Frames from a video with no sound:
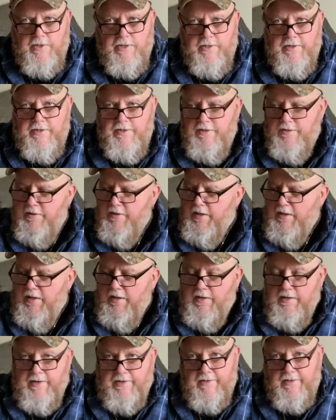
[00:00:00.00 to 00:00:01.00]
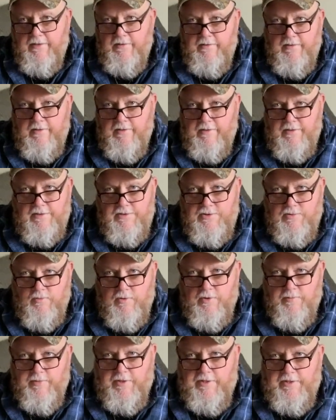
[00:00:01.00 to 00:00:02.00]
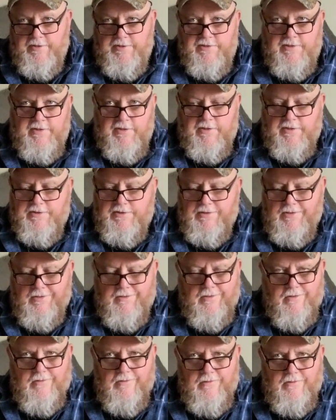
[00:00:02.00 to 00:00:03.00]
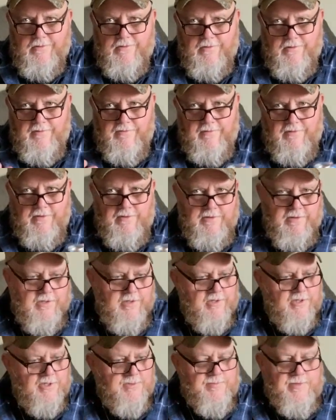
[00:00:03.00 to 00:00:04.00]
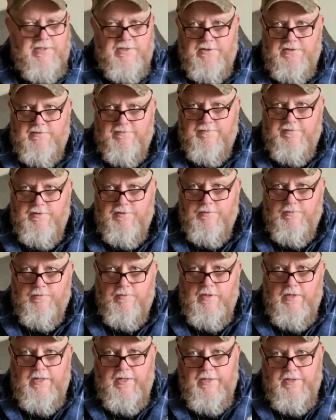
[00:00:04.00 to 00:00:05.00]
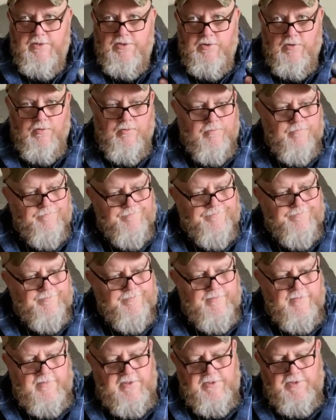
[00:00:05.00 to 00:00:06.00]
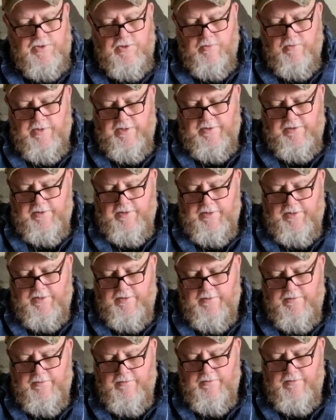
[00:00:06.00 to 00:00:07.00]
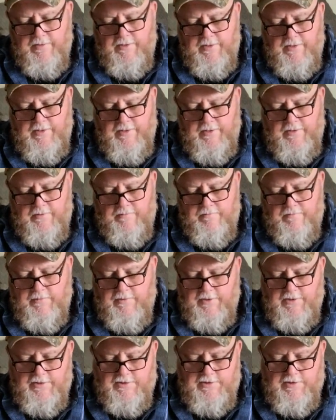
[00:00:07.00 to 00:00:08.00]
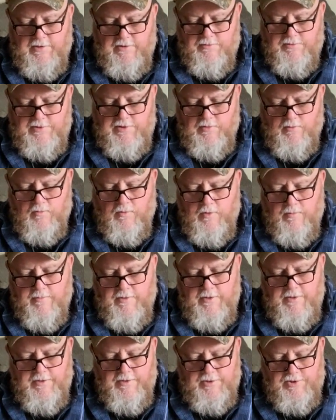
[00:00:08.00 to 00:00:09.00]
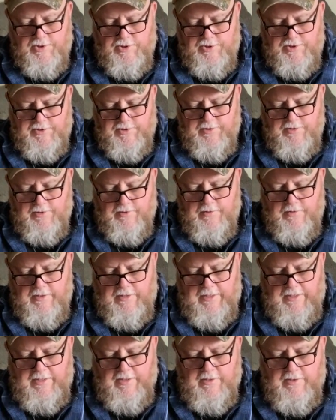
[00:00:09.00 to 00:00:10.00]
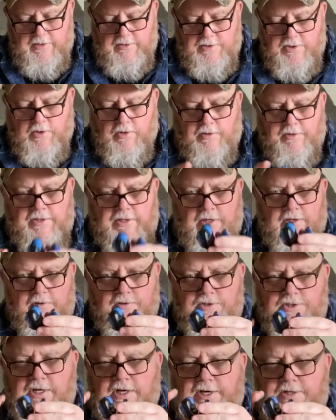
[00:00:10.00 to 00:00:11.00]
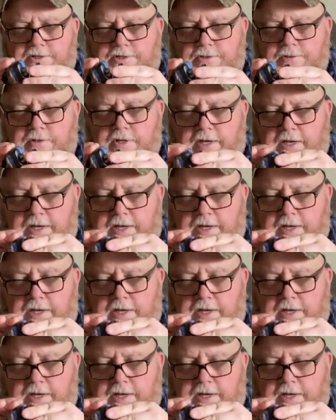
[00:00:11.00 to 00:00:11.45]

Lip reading: hunting. I can swear by these things, and inexpensive too. So that's a great light. And like I said, it was at Walmart. It's called the Energizer. It